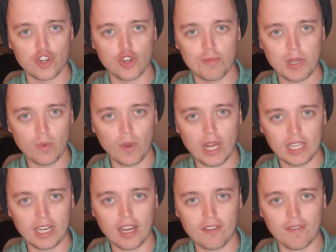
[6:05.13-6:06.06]
knew me well
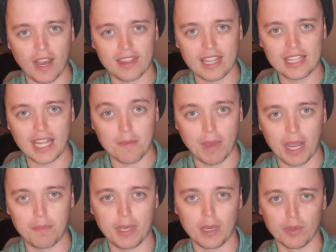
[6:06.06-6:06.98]
enough, I think they
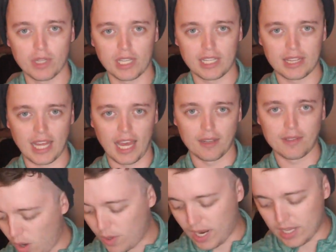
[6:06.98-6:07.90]
might be able to get that.
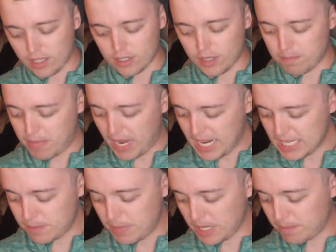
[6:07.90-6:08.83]
Okay, there's
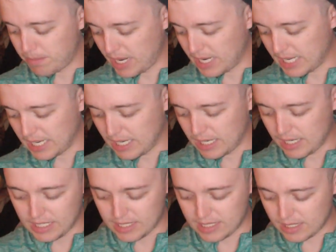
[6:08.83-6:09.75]
Betty's Big Bunny
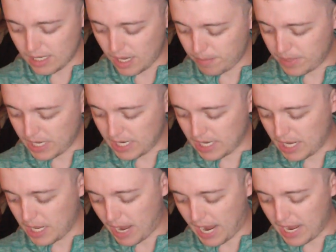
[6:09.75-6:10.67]
did something
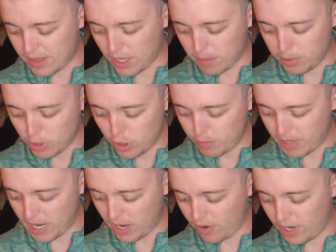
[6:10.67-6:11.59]
by the
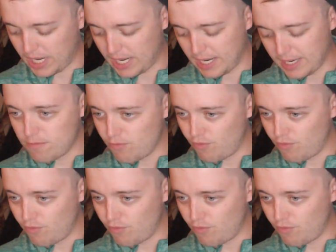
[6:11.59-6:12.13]
blueberry